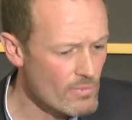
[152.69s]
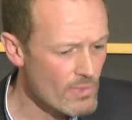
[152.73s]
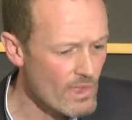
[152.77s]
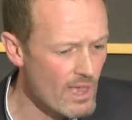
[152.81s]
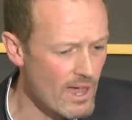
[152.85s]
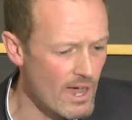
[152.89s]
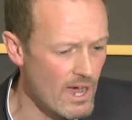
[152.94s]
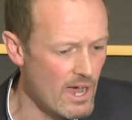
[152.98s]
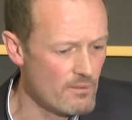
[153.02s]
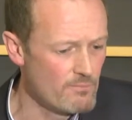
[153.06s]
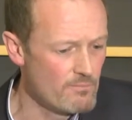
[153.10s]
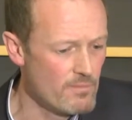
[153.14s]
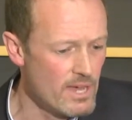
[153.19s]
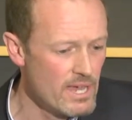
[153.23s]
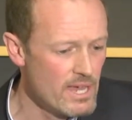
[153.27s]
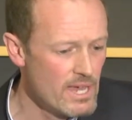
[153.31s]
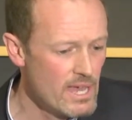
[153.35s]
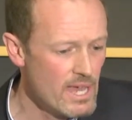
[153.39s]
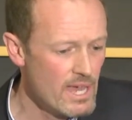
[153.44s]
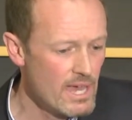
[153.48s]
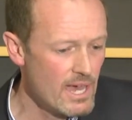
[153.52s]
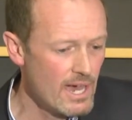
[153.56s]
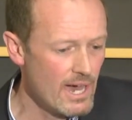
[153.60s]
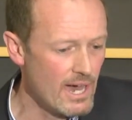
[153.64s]
and
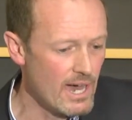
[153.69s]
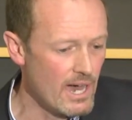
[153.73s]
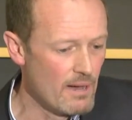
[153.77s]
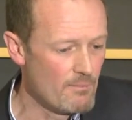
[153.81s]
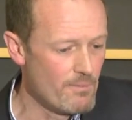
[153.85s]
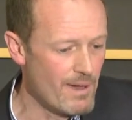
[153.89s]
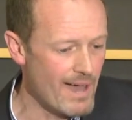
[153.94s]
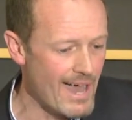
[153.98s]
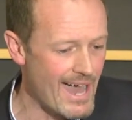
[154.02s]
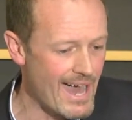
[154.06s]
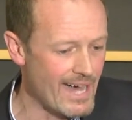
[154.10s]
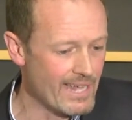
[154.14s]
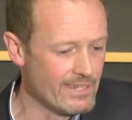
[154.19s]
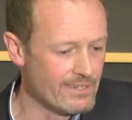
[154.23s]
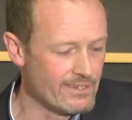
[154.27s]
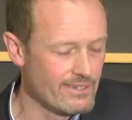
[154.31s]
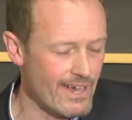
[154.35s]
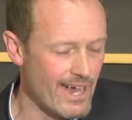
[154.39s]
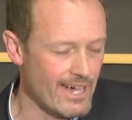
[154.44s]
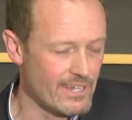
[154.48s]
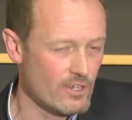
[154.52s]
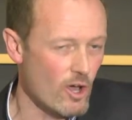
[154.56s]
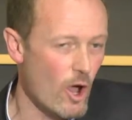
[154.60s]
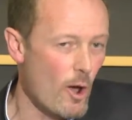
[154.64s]

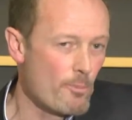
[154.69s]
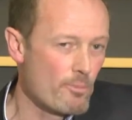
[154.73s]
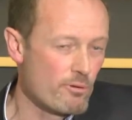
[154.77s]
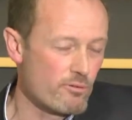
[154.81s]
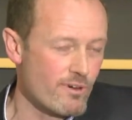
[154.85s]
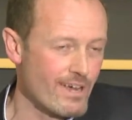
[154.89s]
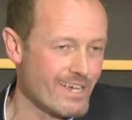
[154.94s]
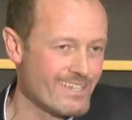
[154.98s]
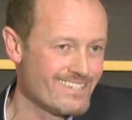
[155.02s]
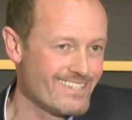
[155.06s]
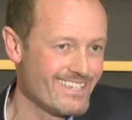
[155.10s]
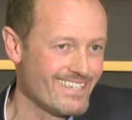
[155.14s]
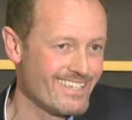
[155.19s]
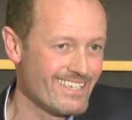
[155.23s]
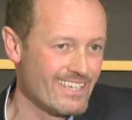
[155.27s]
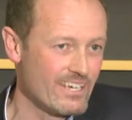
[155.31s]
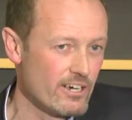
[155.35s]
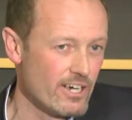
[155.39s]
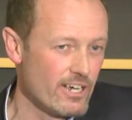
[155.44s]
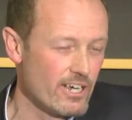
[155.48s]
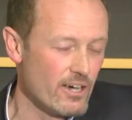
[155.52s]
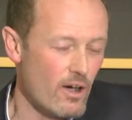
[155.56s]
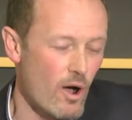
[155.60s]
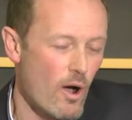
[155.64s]
operating
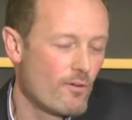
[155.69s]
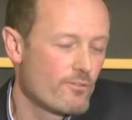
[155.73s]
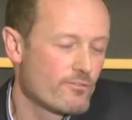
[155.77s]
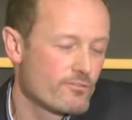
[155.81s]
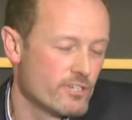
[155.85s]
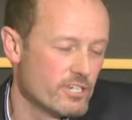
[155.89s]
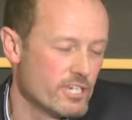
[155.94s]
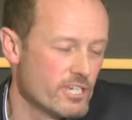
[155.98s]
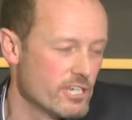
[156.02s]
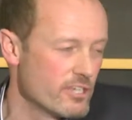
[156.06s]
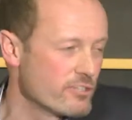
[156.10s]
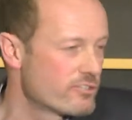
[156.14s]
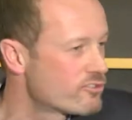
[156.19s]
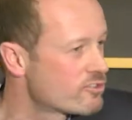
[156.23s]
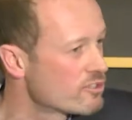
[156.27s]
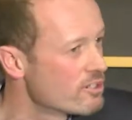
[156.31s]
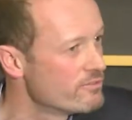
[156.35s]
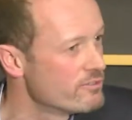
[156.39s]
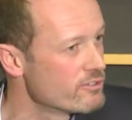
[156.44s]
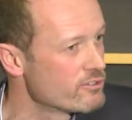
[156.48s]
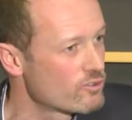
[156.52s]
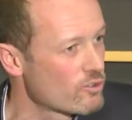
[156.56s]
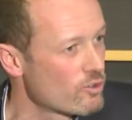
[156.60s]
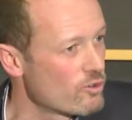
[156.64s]
often in a
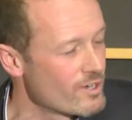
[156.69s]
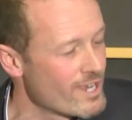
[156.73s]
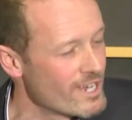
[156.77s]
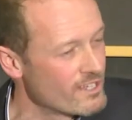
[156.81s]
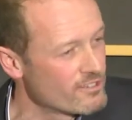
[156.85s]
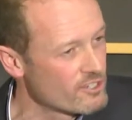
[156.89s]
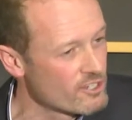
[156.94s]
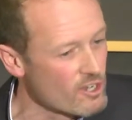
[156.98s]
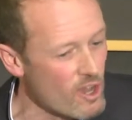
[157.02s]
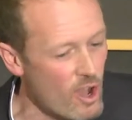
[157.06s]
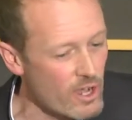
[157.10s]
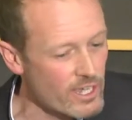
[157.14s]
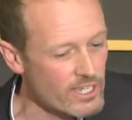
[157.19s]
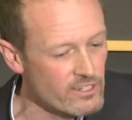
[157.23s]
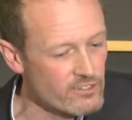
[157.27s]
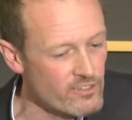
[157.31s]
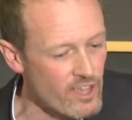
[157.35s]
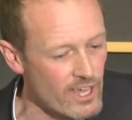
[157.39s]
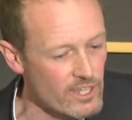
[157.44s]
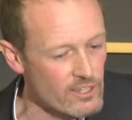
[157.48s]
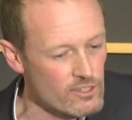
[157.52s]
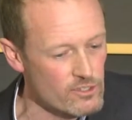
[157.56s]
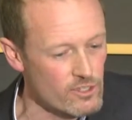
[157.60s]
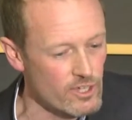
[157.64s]
service-oriented
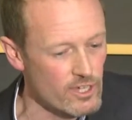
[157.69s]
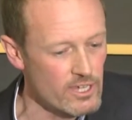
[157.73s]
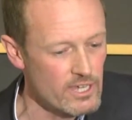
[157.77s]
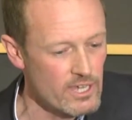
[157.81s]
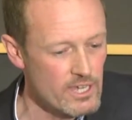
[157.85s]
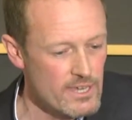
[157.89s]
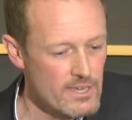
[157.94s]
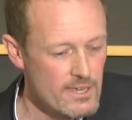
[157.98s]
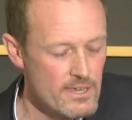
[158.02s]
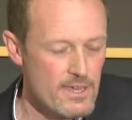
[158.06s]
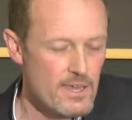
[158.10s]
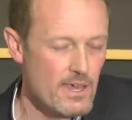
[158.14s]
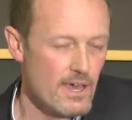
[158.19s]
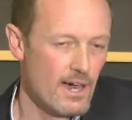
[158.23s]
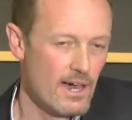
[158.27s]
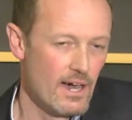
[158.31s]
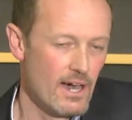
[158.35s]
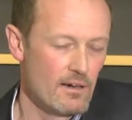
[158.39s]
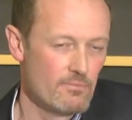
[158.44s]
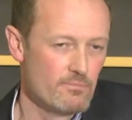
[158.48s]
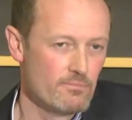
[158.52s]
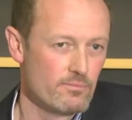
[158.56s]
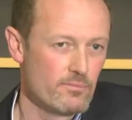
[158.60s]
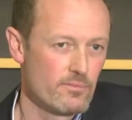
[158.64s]
architecture
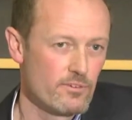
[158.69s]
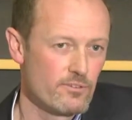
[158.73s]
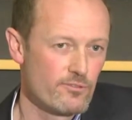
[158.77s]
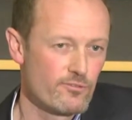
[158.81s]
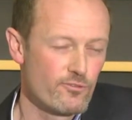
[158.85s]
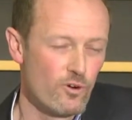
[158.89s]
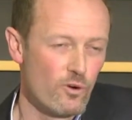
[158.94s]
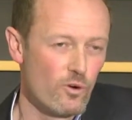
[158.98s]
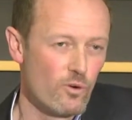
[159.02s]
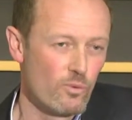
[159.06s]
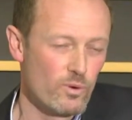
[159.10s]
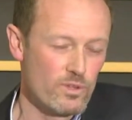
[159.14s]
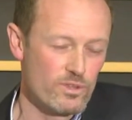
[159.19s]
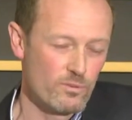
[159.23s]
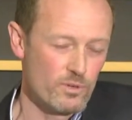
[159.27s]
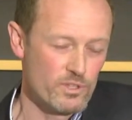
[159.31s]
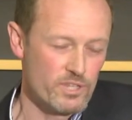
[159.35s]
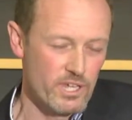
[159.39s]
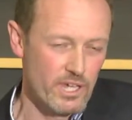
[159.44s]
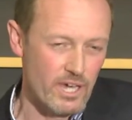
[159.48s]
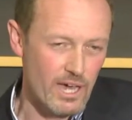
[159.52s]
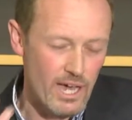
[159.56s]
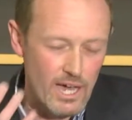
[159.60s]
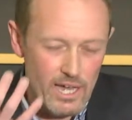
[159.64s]

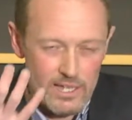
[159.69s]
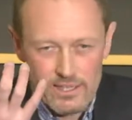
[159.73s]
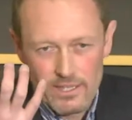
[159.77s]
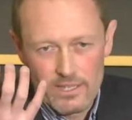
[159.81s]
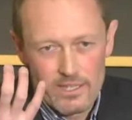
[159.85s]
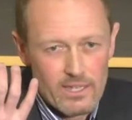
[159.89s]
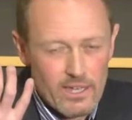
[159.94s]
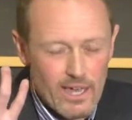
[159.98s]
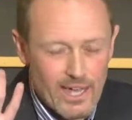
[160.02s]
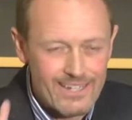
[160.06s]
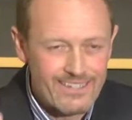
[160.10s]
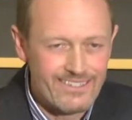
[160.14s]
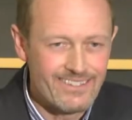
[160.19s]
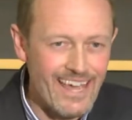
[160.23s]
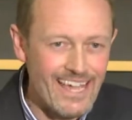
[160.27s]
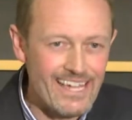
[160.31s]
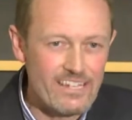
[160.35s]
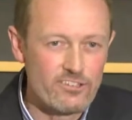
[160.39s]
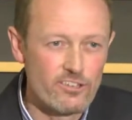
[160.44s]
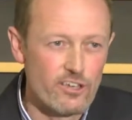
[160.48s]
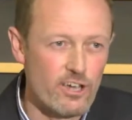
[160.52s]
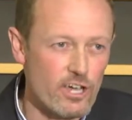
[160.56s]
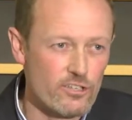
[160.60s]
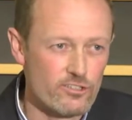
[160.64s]
with a
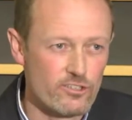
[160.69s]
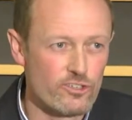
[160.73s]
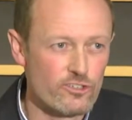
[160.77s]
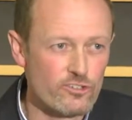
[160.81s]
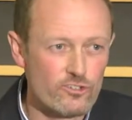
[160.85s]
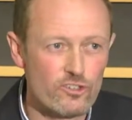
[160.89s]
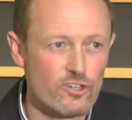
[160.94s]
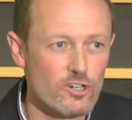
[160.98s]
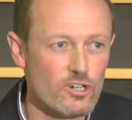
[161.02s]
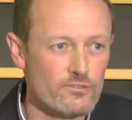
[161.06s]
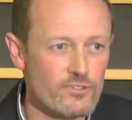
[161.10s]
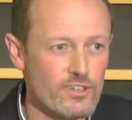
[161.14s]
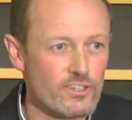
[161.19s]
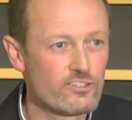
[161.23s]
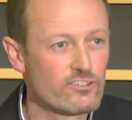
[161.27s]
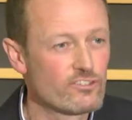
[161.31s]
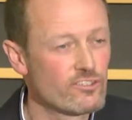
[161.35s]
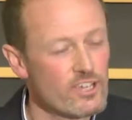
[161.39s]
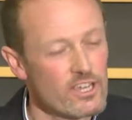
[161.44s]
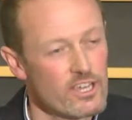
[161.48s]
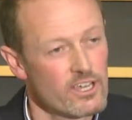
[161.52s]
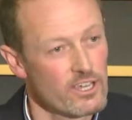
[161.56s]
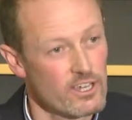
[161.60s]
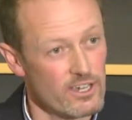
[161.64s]
data as a
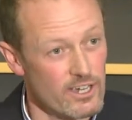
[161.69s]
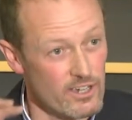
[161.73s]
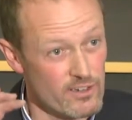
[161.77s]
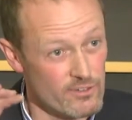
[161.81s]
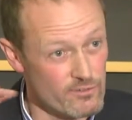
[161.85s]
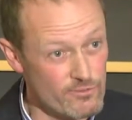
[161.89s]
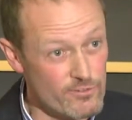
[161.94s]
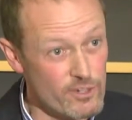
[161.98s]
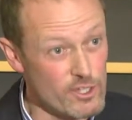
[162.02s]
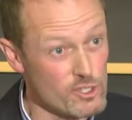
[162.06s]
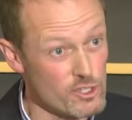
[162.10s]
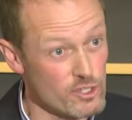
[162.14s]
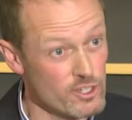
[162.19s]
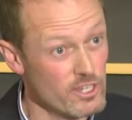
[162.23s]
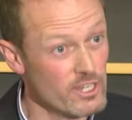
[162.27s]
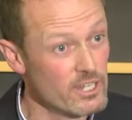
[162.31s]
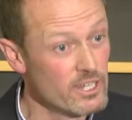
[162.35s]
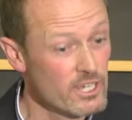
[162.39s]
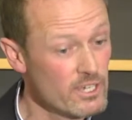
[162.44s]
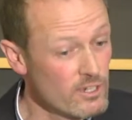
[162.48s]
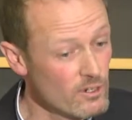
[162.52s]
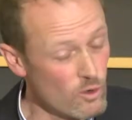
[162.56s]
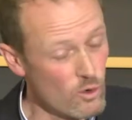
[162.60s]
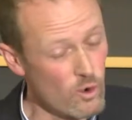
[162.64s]
service vision
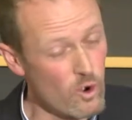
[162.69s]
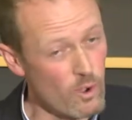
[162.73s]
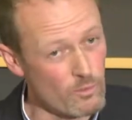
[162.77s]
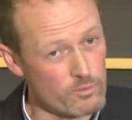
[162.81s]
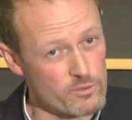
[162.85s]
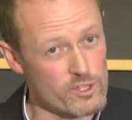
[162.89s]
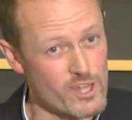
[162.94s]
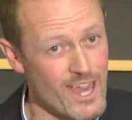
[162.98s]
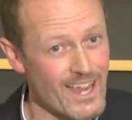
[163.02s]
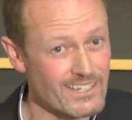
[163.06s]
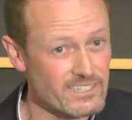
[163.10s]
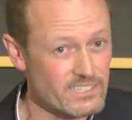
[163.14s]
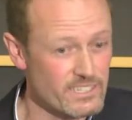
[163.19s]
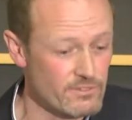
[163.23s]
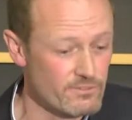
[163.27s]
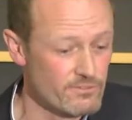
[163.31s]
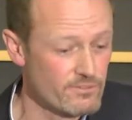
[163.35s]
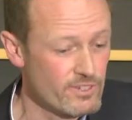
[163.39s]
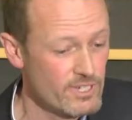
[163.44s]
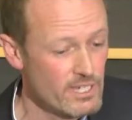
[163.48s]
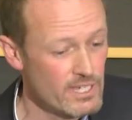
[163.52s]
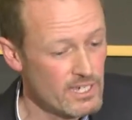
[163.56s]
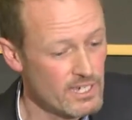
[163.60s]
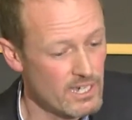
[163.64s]
or
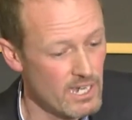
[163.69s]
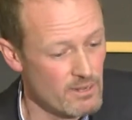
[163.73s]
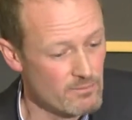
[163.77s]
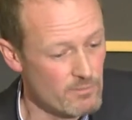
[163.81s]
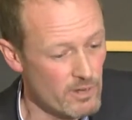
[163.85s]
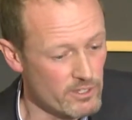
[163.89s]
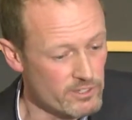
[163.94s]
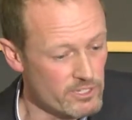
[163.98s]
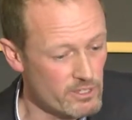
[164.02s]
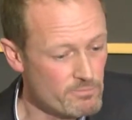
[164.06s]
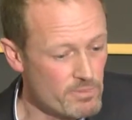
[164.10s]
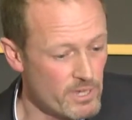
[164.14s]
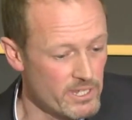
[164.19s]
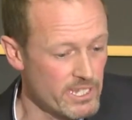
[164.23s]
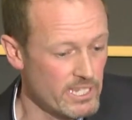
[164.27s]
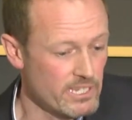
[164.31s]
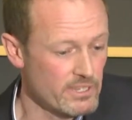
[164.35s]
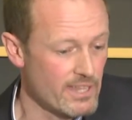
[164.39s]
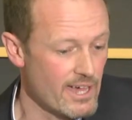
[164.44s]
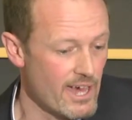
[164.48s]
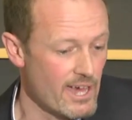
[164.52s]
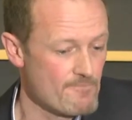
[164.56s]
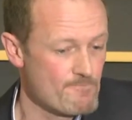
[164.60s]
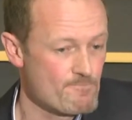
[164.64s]
objective underpinning
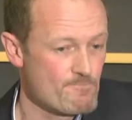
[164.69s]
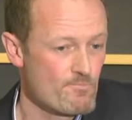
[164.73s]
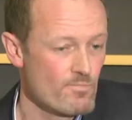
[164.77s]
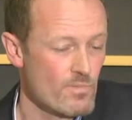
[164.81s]
that.